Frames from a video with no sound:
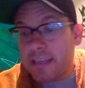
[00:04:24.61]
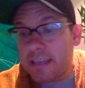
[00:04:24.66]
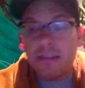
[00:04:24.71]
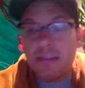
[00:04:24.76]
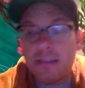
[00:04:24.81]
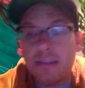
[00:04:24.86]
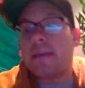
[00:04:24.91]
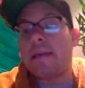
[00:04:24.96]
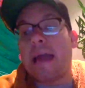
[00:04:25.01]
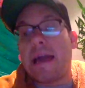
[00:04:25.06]

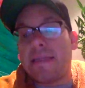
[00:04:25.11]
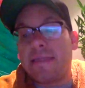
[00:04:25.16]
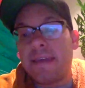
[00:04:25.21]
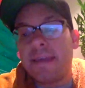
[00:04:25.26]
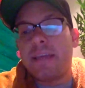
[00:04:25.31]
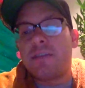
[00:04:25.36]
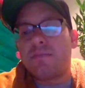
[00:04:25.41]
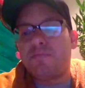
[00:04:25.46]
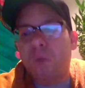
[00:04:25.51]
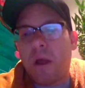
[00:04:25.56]
Like, I think he's
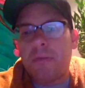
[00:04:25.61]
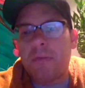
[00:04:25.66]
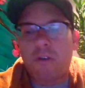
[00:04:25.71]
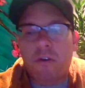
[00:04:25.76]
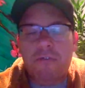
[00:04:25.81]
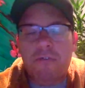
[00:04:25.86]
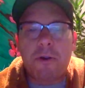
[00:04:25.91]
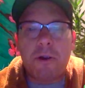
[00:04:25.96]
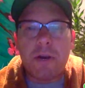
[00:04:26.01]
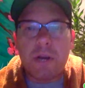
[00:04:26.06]
probably
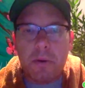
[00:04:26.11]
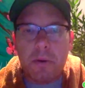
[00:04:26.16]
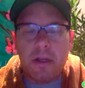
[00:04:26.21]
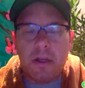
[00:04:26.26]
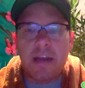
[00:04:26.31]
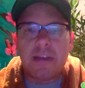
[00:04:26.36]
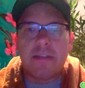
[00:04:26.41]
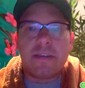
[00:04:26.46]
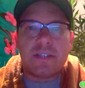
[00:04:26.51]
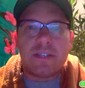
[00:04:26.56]
referring to a lot
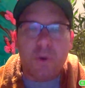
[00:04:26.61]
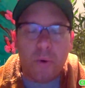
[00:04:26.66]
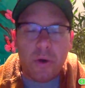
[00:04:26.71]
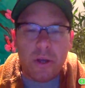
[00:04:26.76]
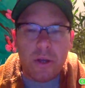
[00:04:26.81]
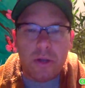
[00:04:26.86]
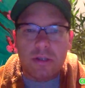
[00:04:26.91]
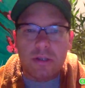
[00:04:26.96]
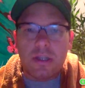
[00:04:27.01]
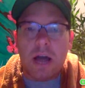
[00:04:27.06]
of these oil
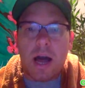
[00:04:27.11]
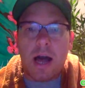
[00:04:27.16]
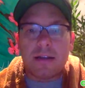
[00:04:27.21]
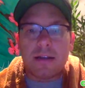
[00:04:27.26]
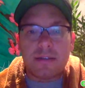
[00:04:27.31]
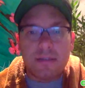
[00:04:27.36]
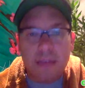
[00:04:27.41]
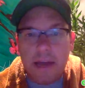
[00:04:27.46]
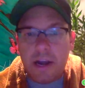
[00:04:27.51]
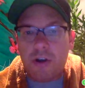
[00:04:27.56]
stocks
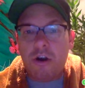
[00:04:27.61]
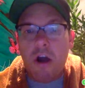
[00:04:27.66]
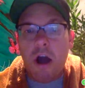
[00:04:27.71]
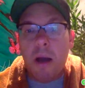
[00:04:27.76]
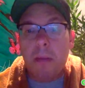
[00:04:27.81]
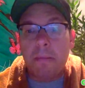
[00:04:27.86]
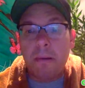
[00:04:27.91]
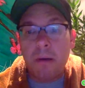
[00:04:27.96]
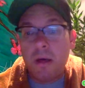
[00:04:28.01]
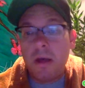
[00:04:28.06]
that are
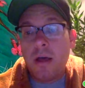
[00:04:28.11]
up,